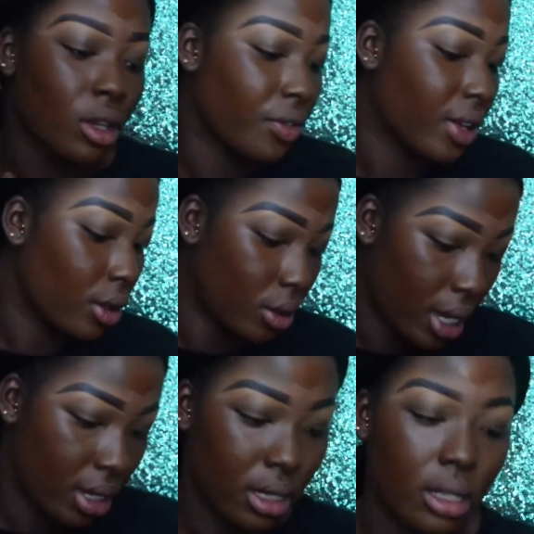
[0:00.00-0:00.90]
your
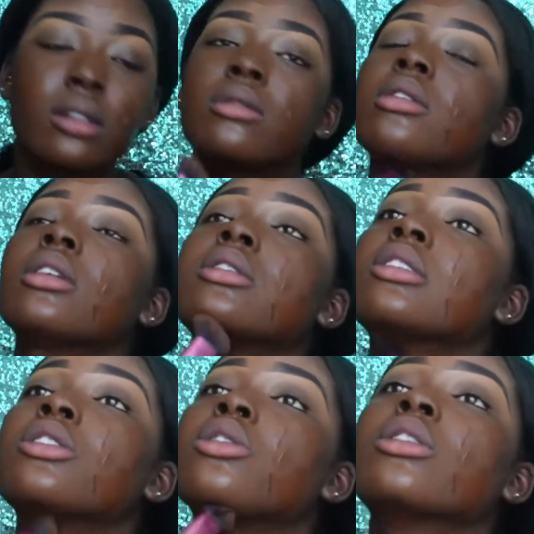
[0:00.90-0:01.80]
neck, because
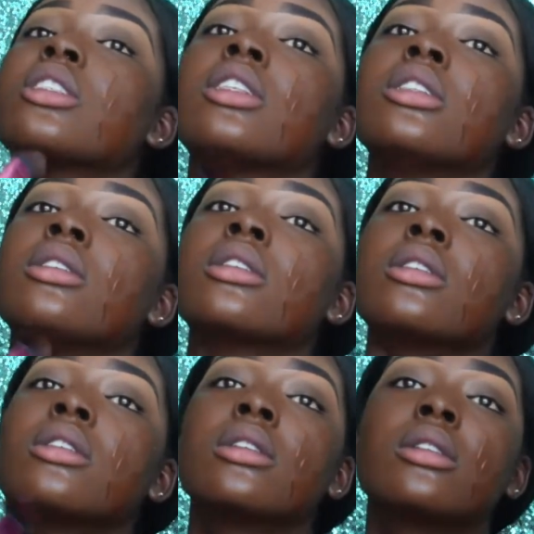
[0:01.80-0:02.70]
it's not cute.
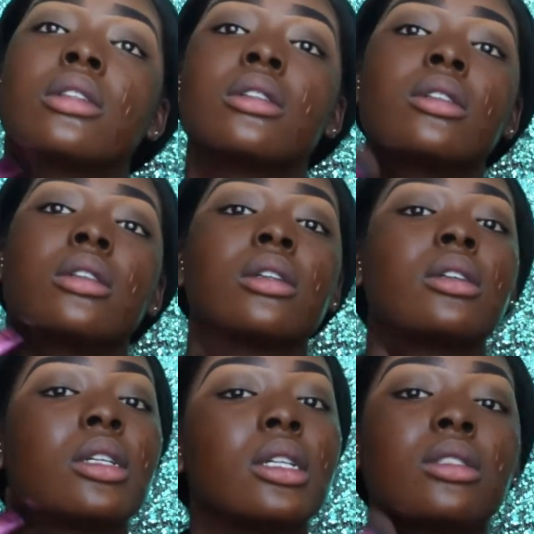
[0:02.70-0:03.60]

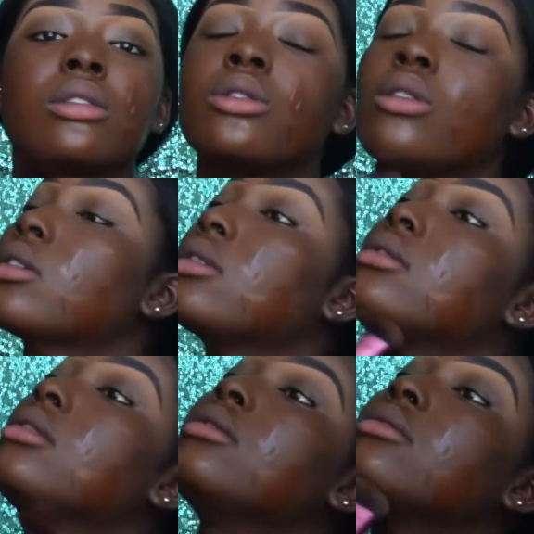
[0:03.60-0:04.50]
It is not
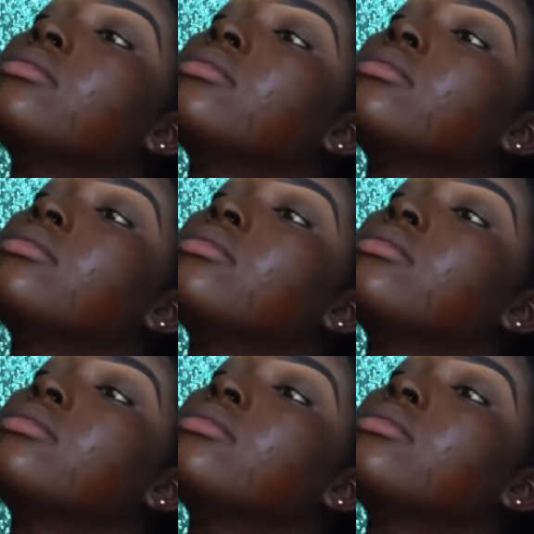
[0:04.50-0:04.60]
cute.